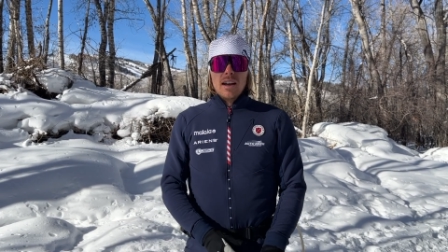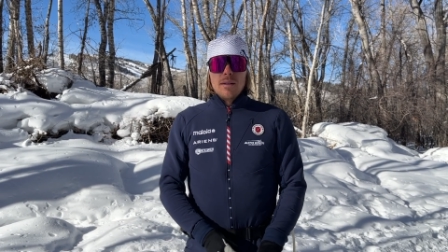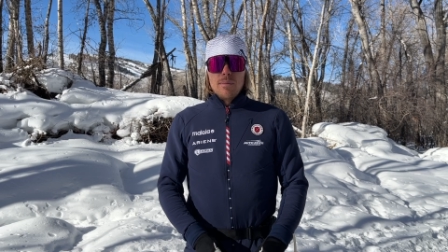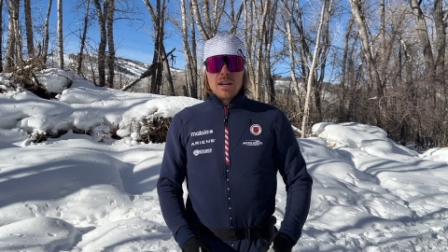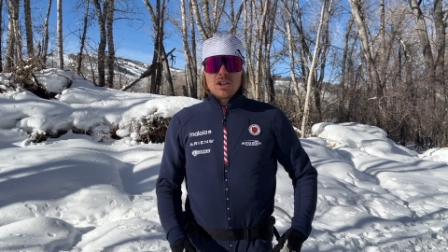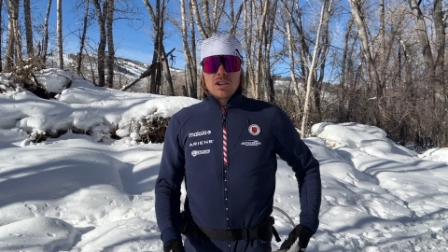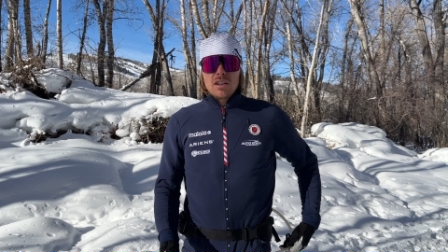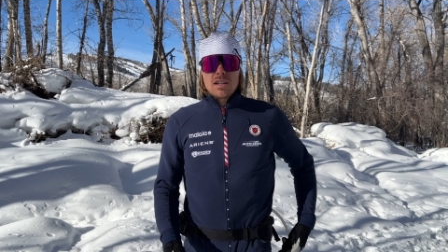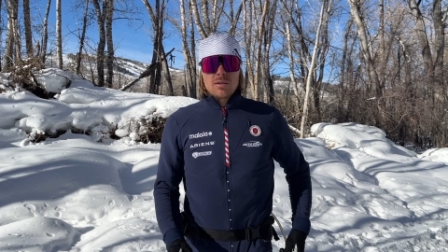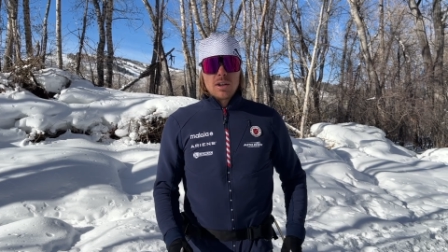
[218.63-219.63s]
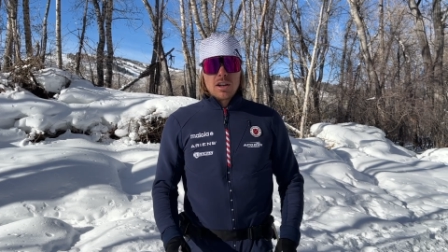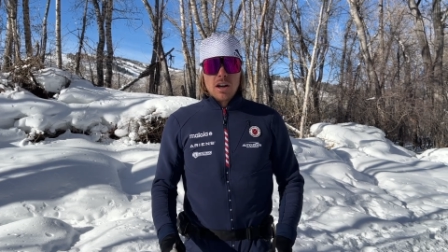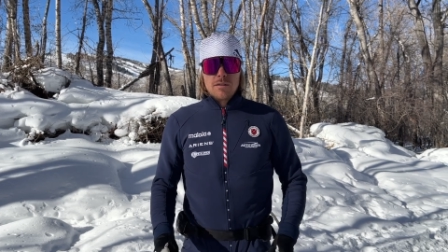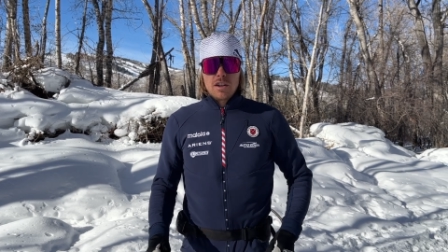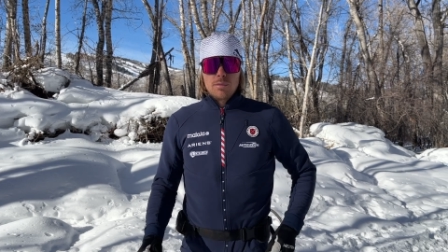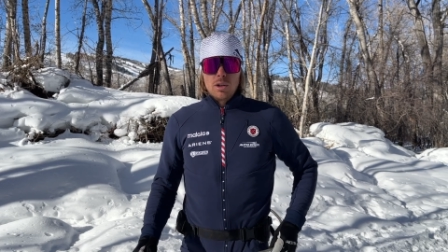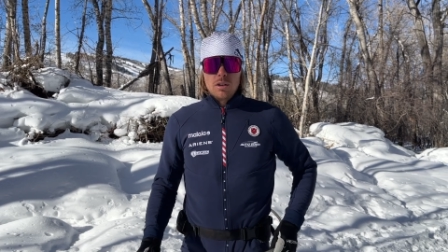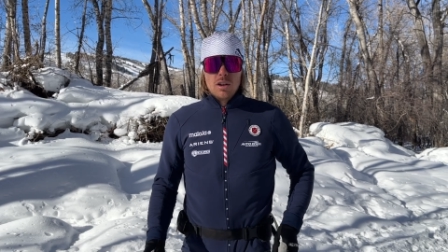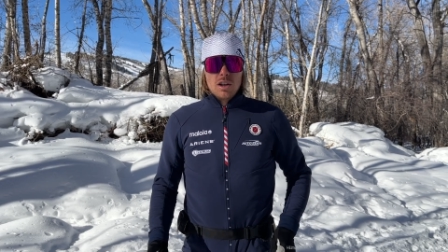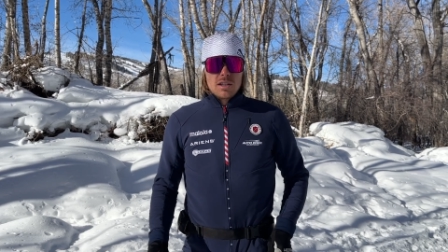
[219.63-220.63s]
Make sure that it's really comfortable
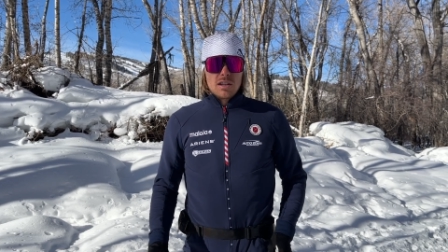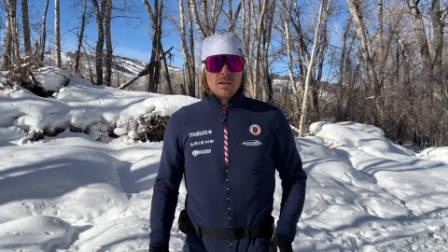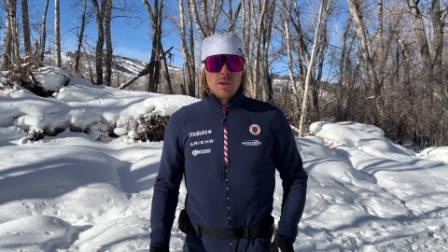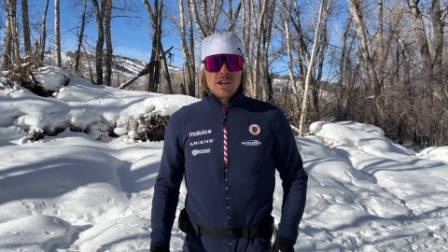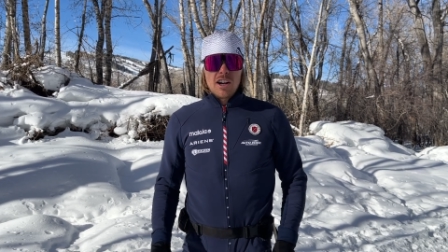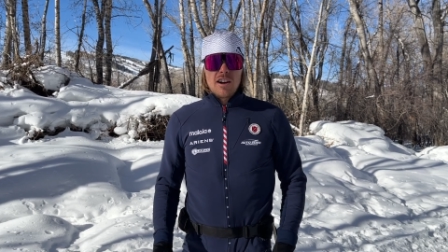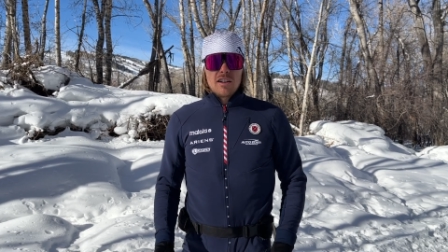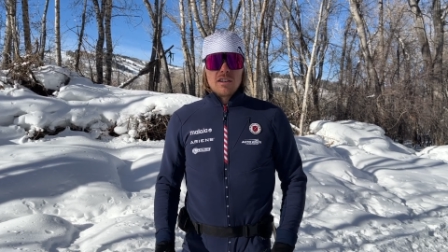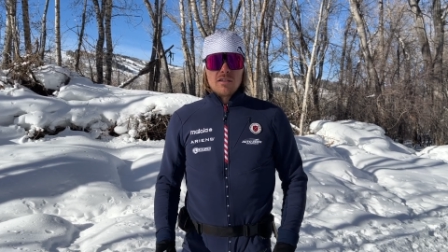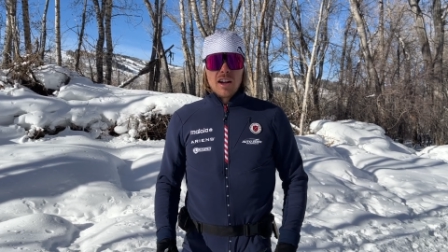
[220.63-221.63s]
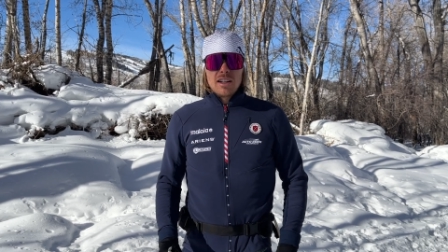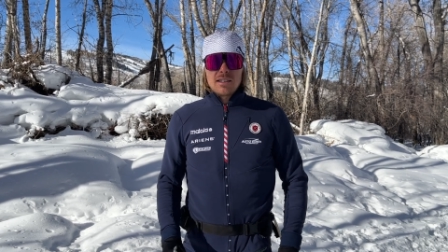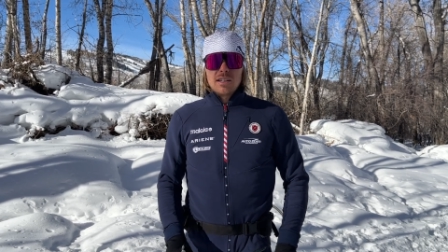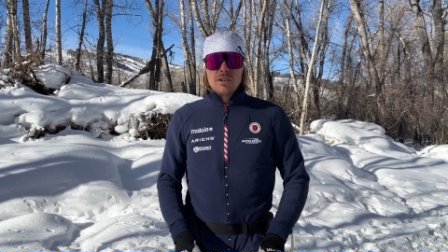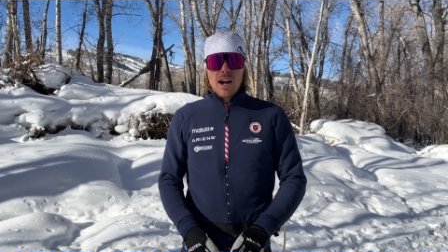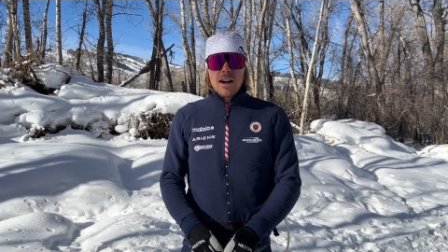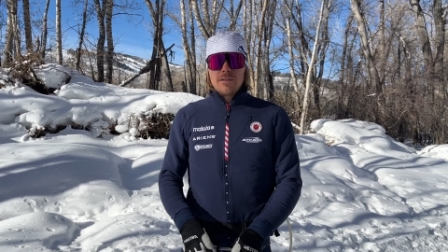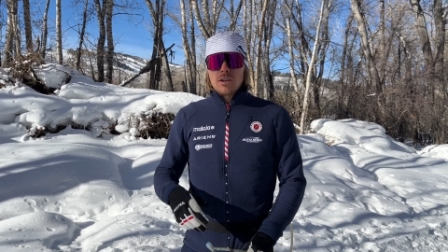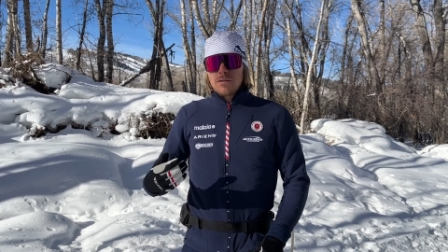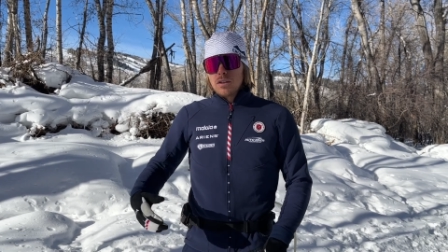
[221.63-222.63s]
so that when you're out on the race, you have
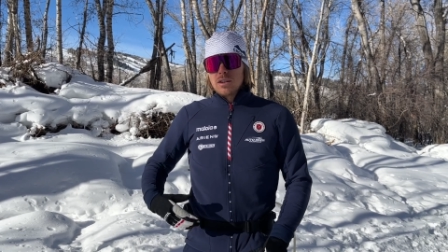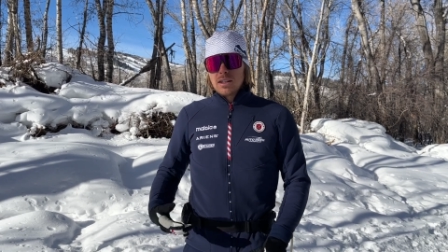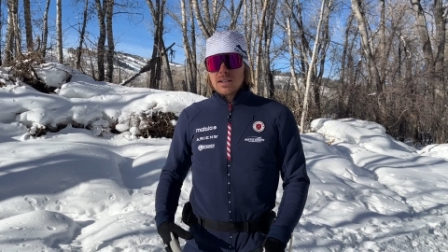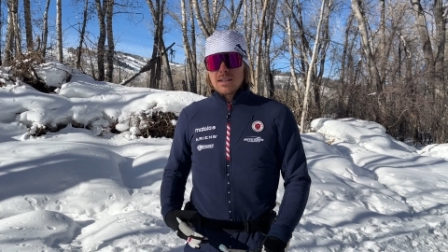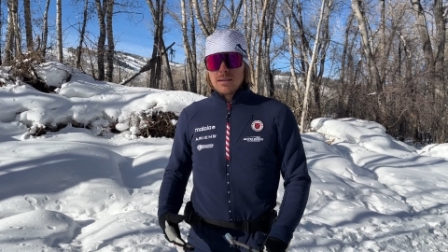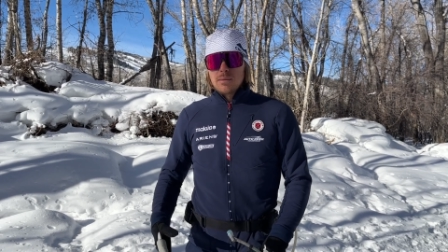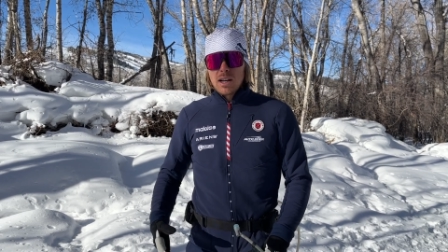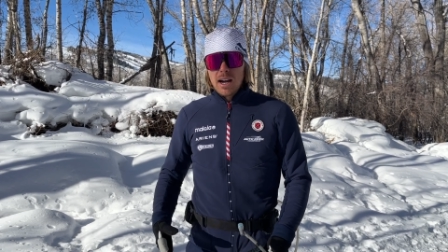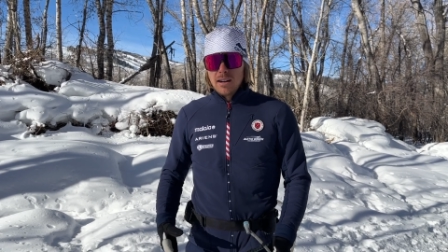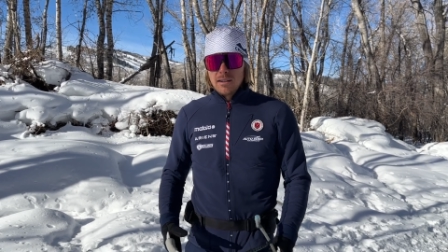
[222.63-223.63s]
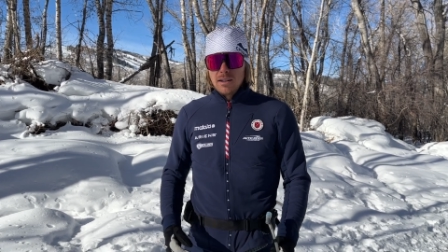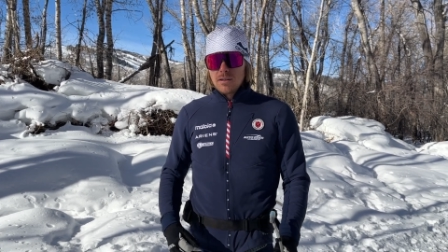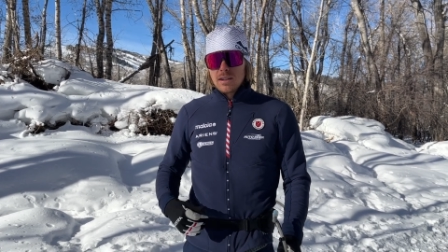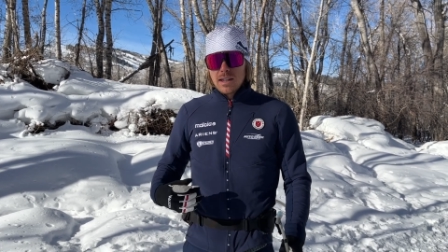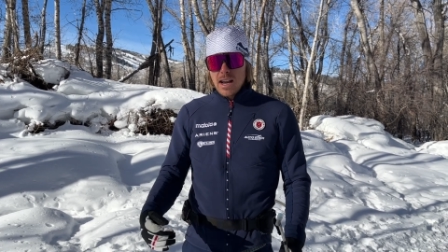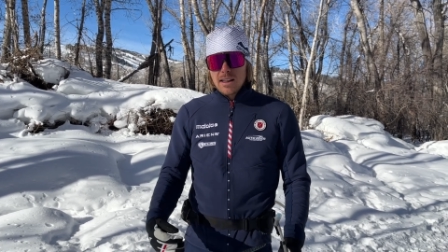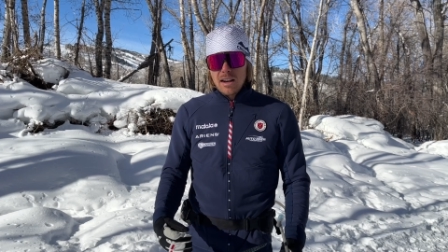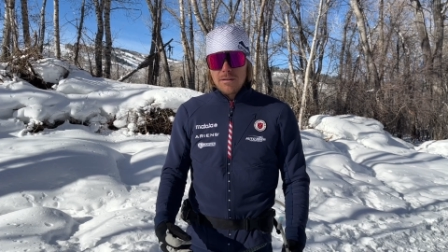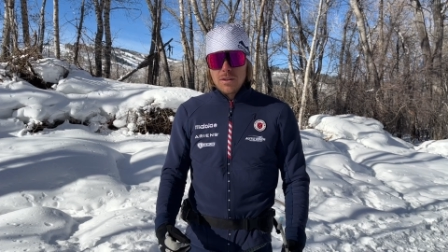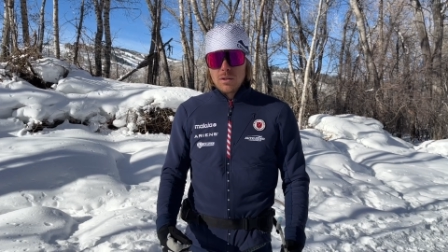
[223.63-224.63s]
your fueling system dialed. You can take
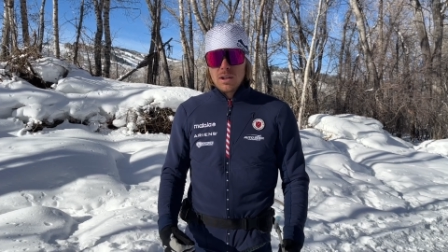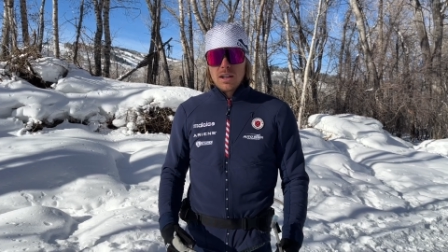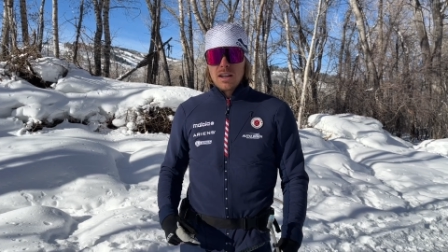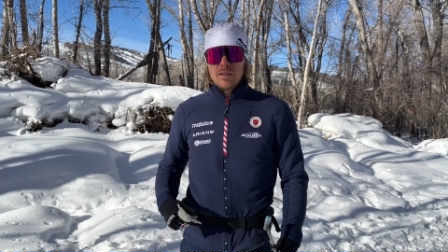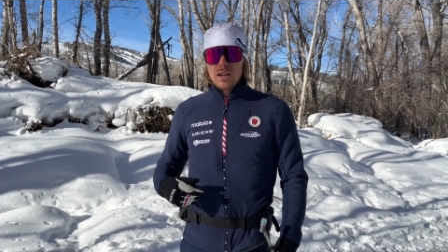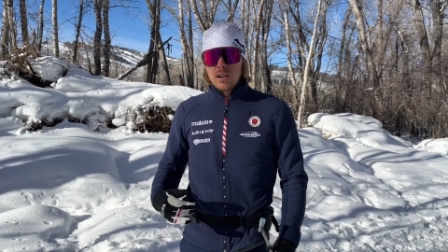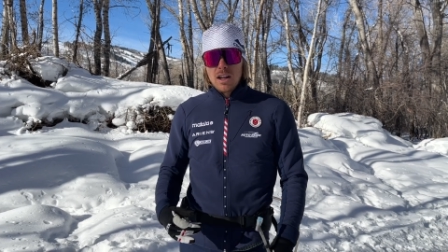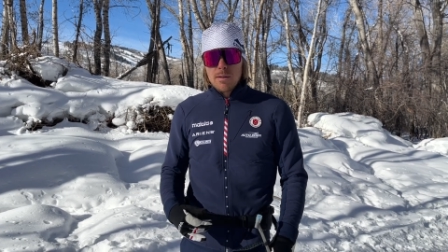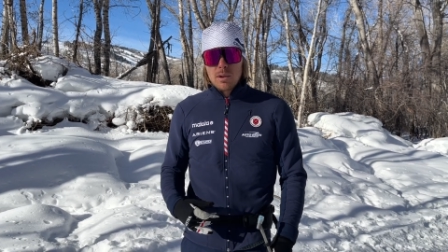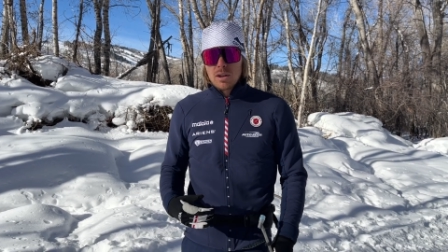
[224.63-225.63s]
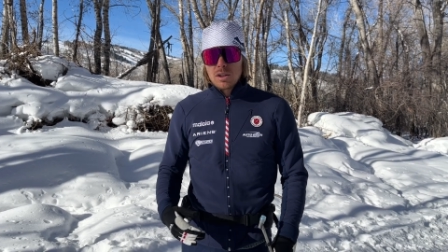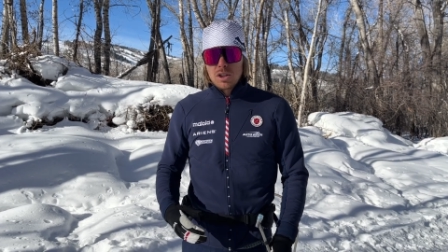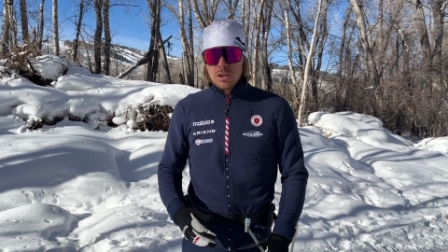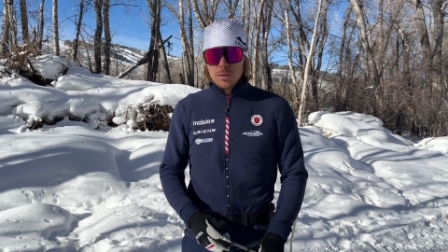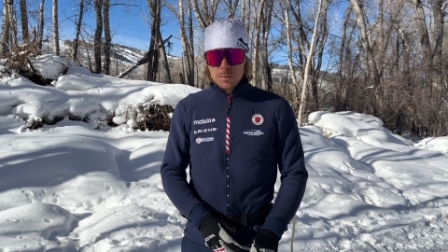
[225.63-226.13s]
that fueling every kilometer or two,